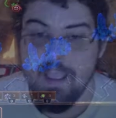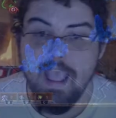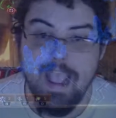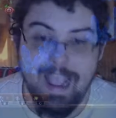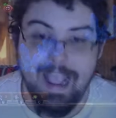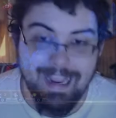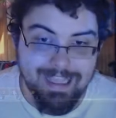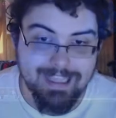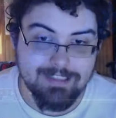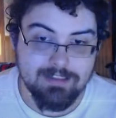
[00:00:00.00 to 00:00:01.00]

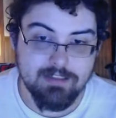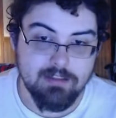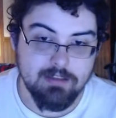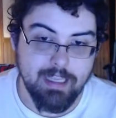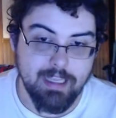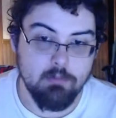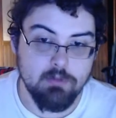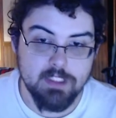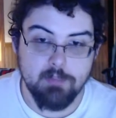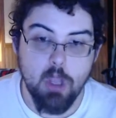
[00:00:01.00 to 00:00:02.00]
and it will
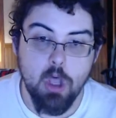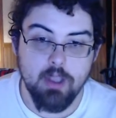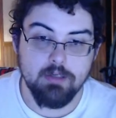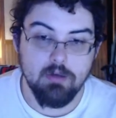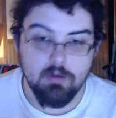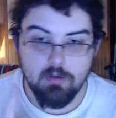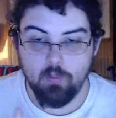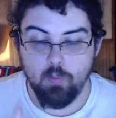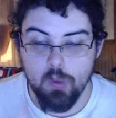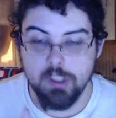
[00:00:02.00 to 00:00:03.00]
spawn
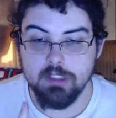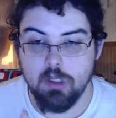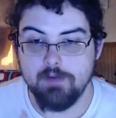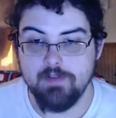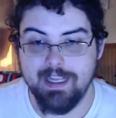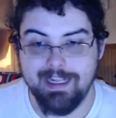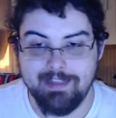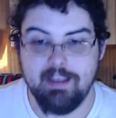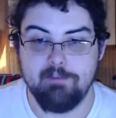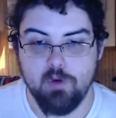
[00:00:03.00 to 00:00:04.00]
1 larva in
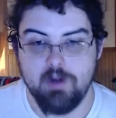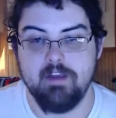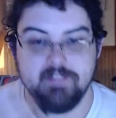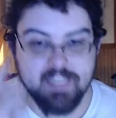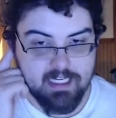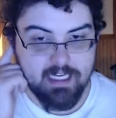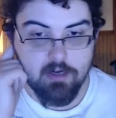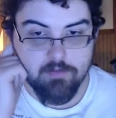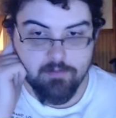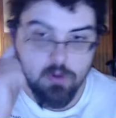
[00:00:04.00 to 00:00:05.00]
that 45-second
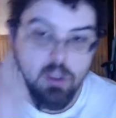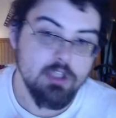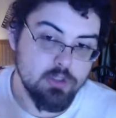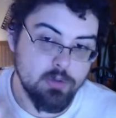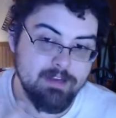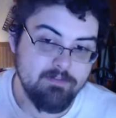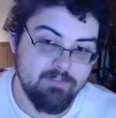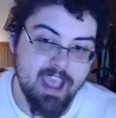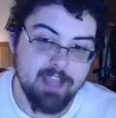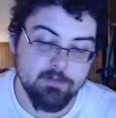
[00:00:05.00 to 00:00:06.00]
interval. So in
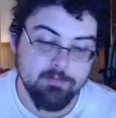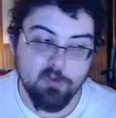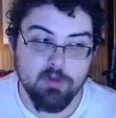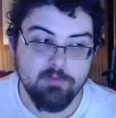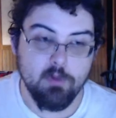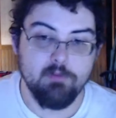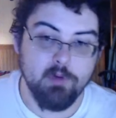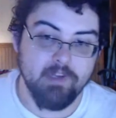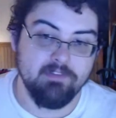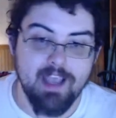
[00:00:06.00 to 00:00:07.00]
fact, from 4 to
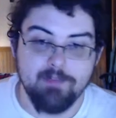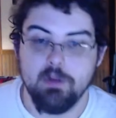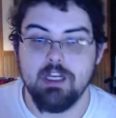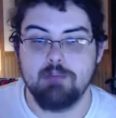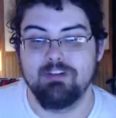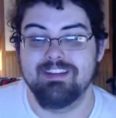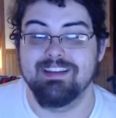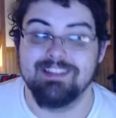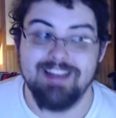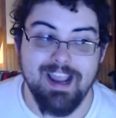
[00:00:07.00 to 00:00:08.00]
4:45, you end up with
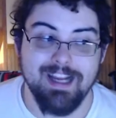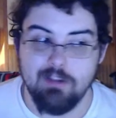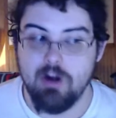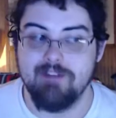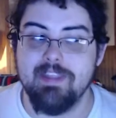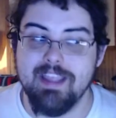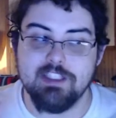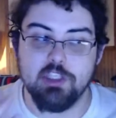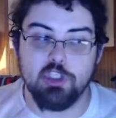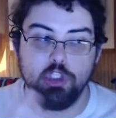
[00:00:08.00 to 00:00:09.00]
9 larvae. That's a
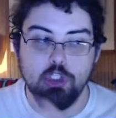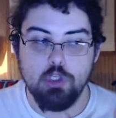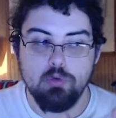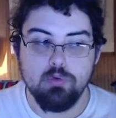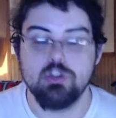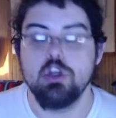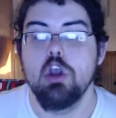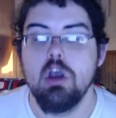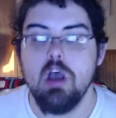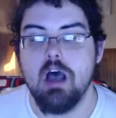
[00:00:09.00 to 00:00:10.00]
huge
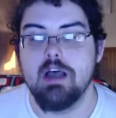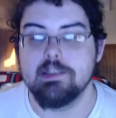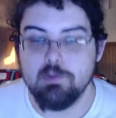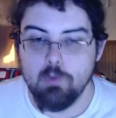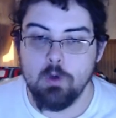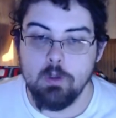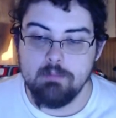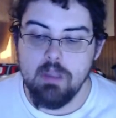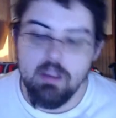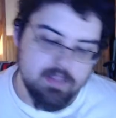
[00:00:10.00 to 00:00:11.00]
swarm.
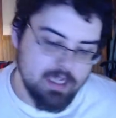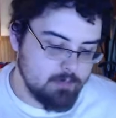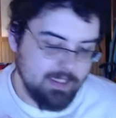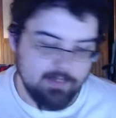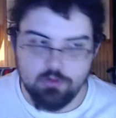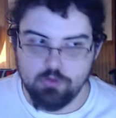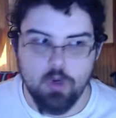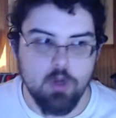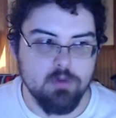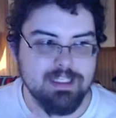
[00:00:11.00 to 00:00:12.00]
That could be
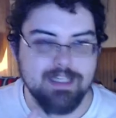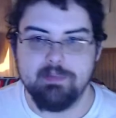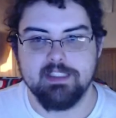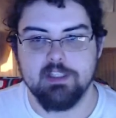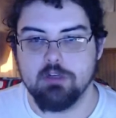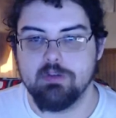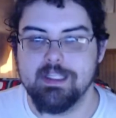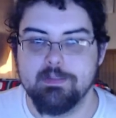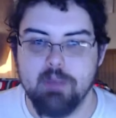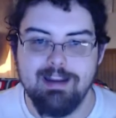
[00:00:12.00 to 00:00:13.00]
drones, that could be Zerglings,
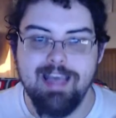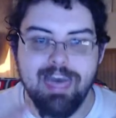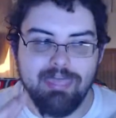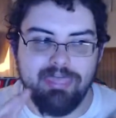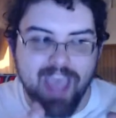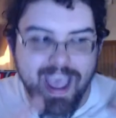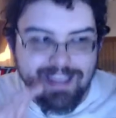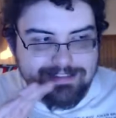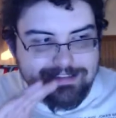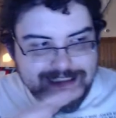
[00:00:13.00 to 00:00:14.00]
but that
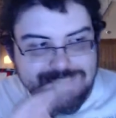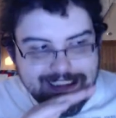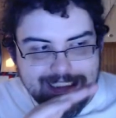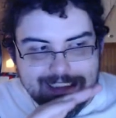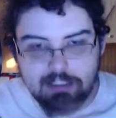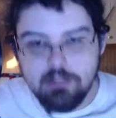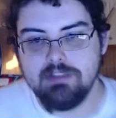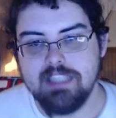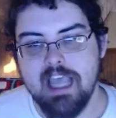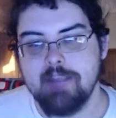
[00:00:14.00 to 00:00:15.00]
key little
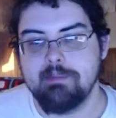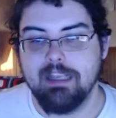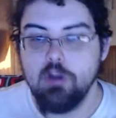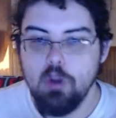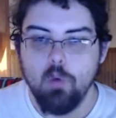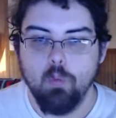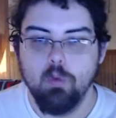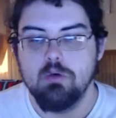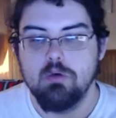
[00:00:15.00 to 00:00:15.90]
timing will